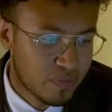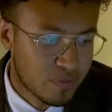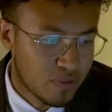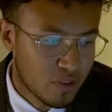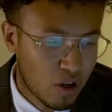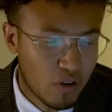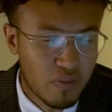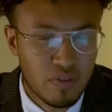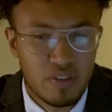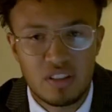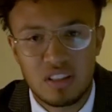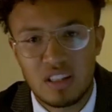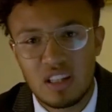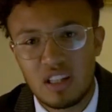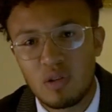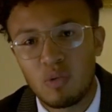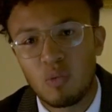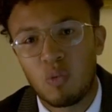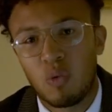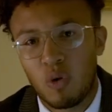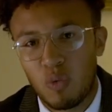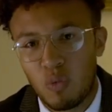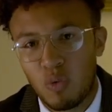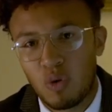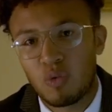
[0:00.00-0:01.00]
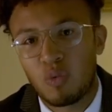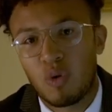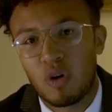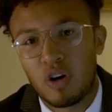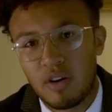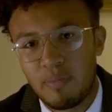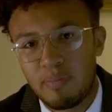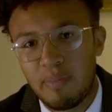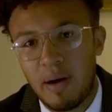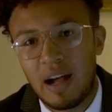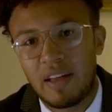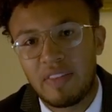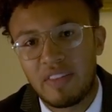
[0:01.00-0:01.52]
Obviously you would want to
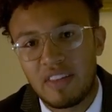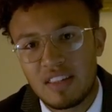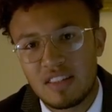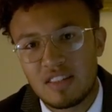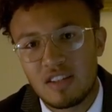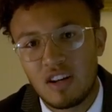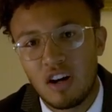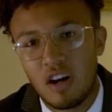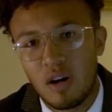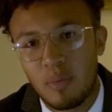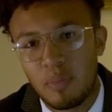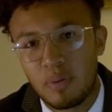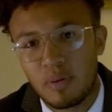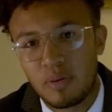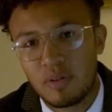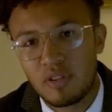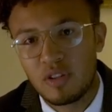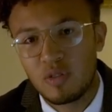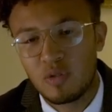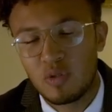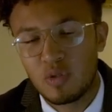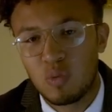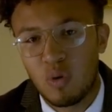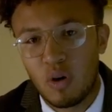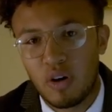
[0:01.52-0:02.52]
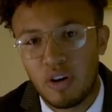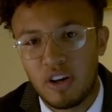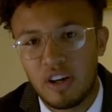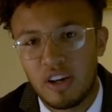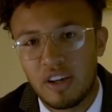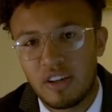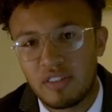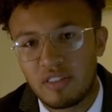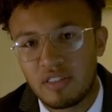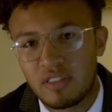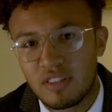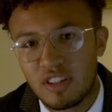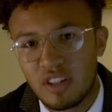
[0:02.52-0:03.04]
back this up. You would want
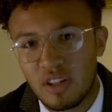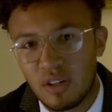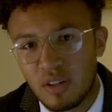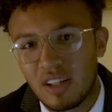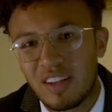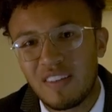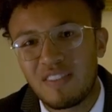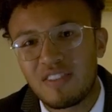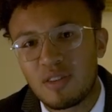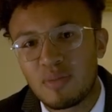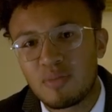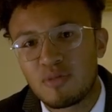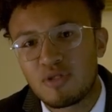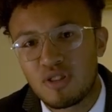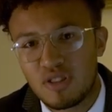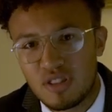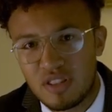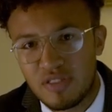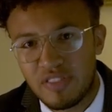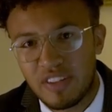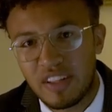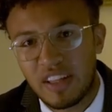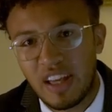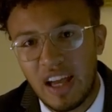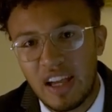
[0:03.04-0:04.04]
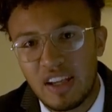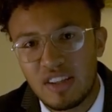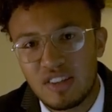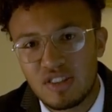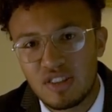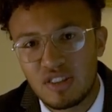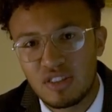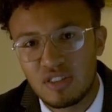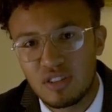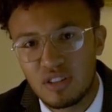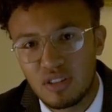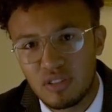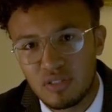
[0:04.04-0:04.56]
to give some
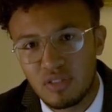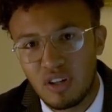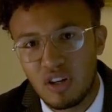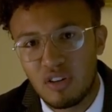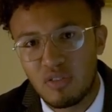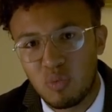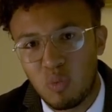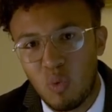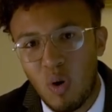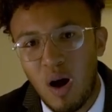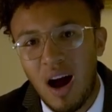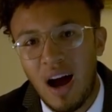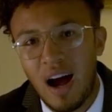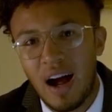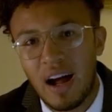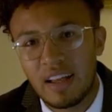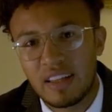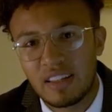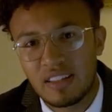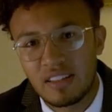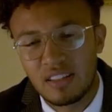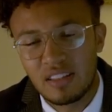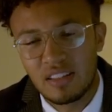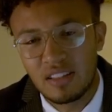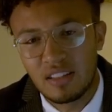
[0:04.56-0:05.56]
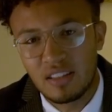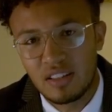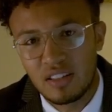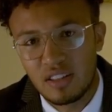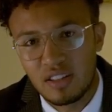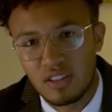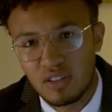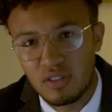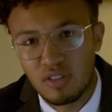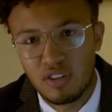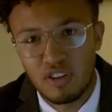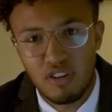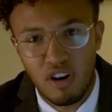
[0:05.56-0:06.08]
justification of why
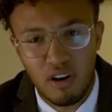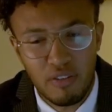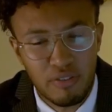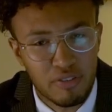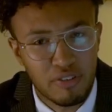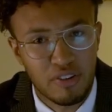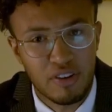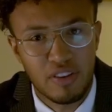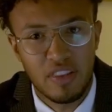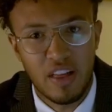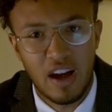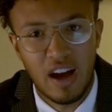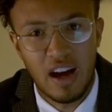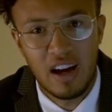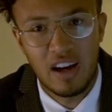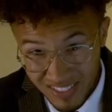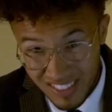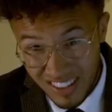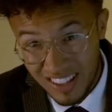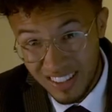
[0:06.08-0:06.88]
you're offering that.